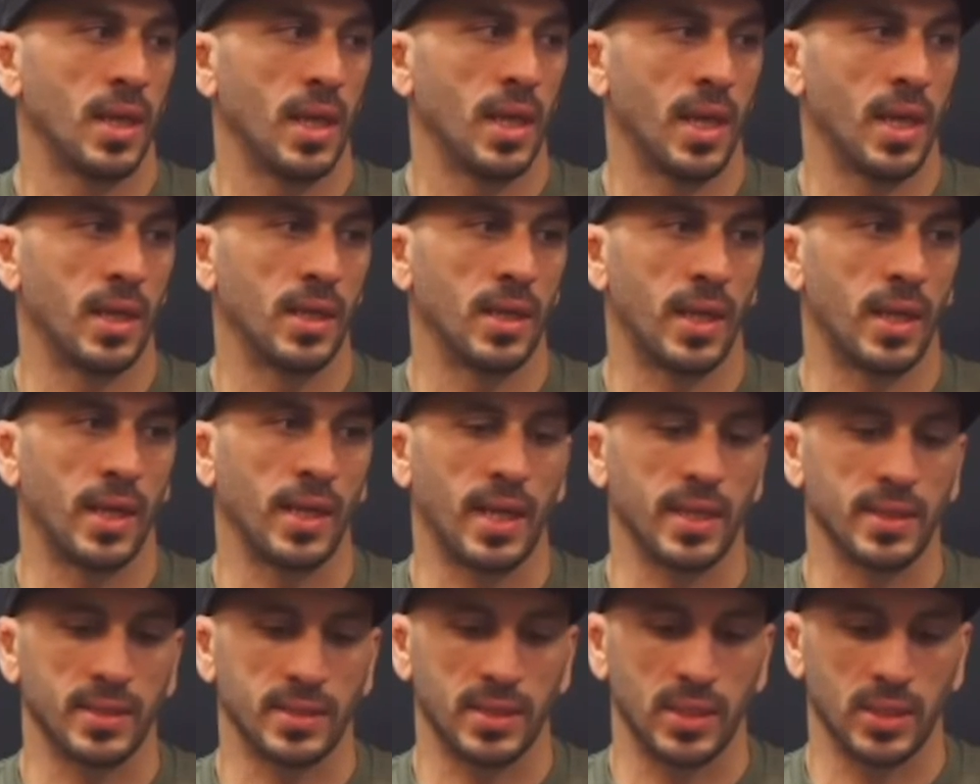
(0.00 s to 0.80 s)
And I
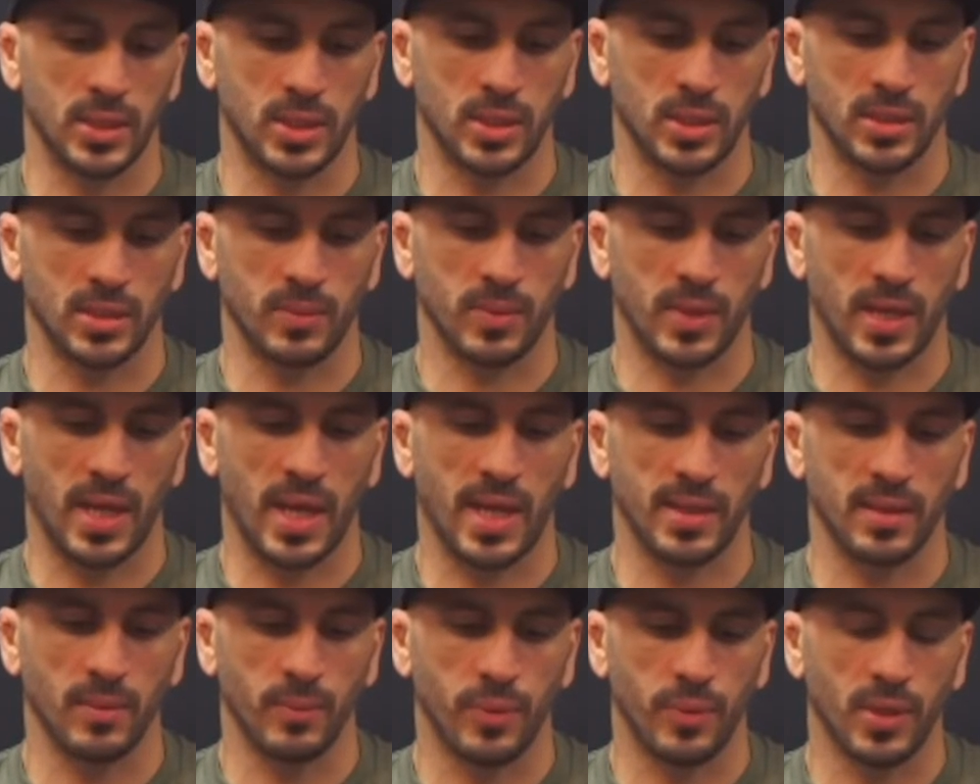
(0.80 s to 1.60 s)
got stitches, but I
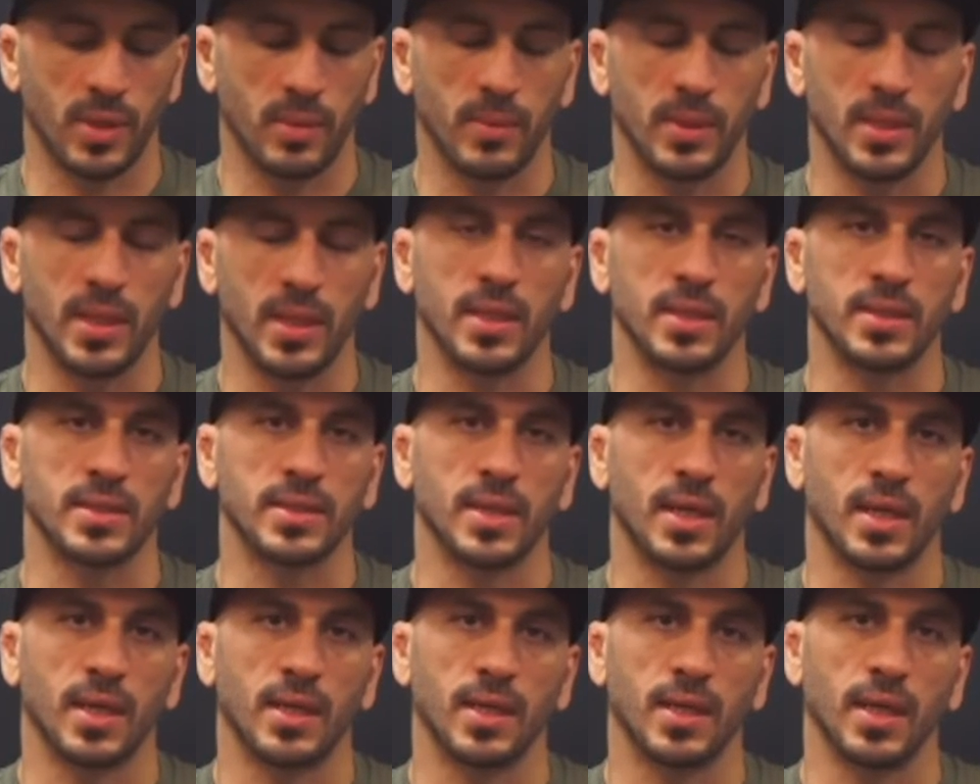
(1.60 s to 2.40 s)
had them put them in the inside,